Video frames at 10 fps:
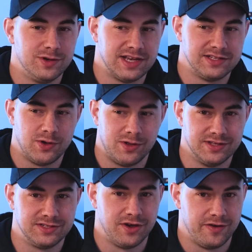was I
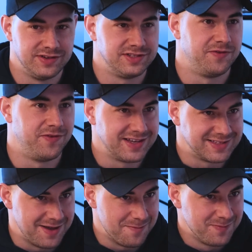sold the service to
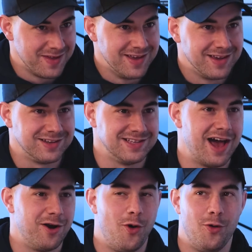fix them, because
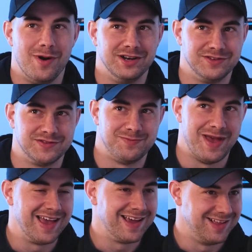I had a whole bunch of
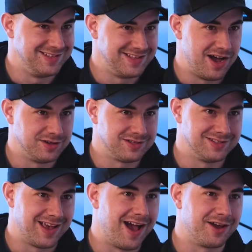spare guns now. So
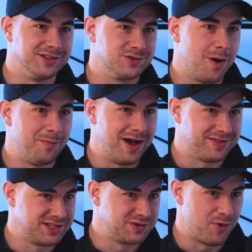I was like, I could swap
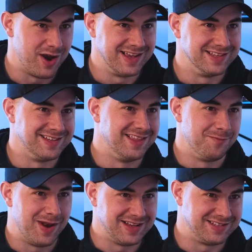out the springs and
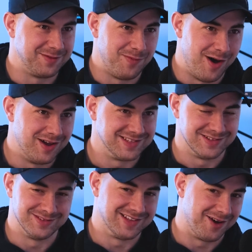the plastic parts.
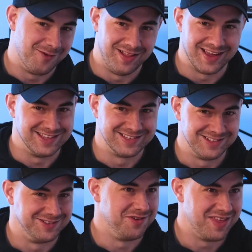And I was like, well, I can
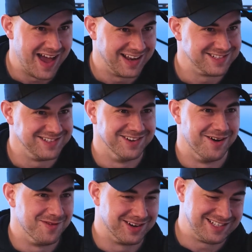still do that. You
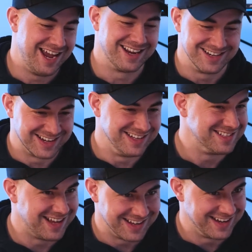know, I'm not
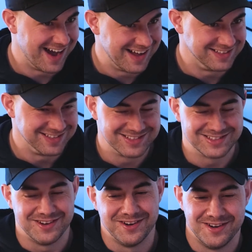technically selling guns.
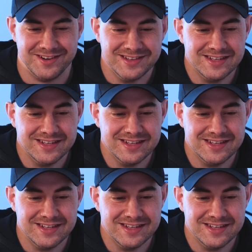So